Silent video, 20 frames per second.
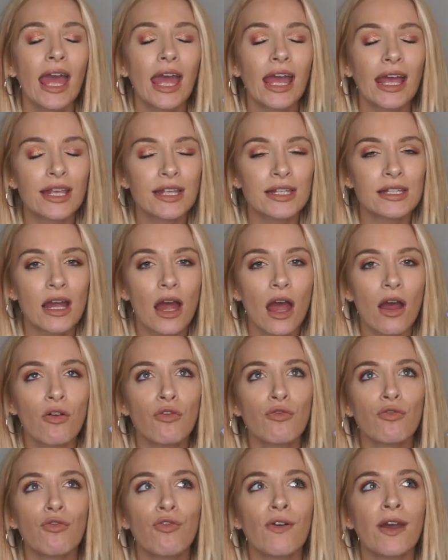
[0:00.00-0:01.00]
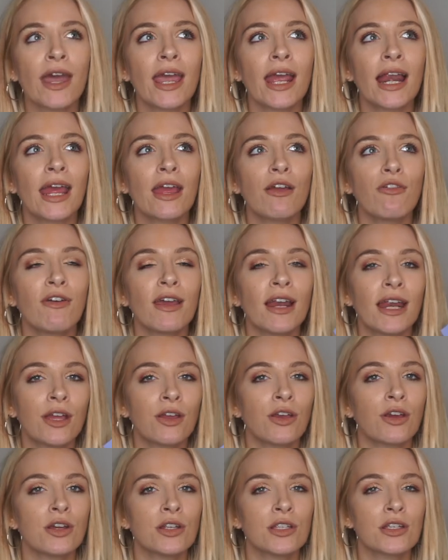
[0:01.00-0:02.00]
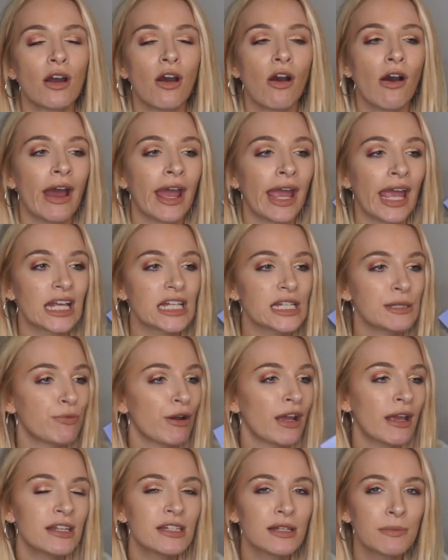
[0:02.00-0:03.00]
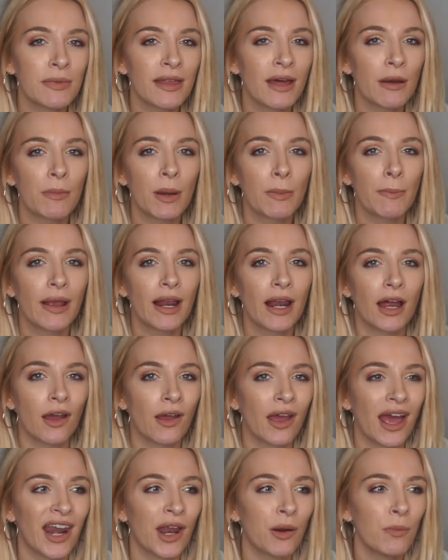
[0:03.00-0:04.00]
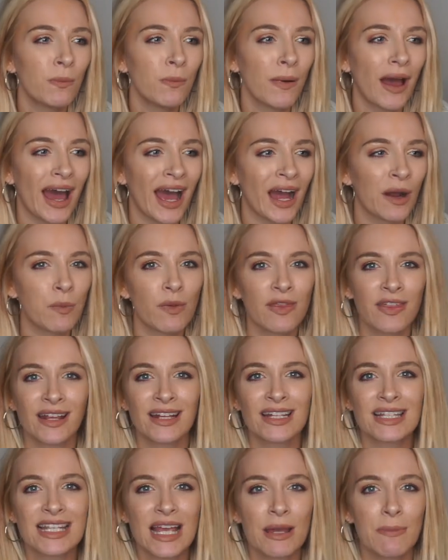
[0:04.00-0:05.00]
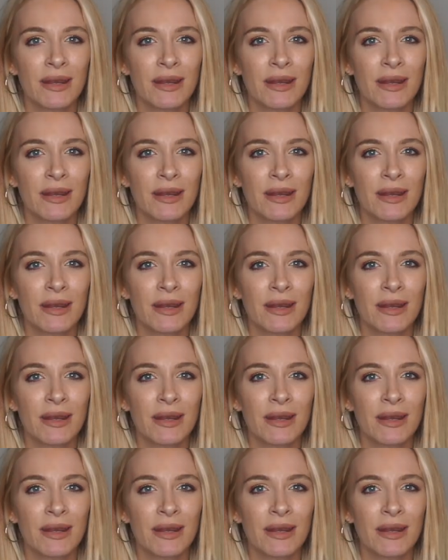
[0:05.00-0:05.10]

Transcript: is really, really good. I sprayed some of that on my pillow and I'm out within 10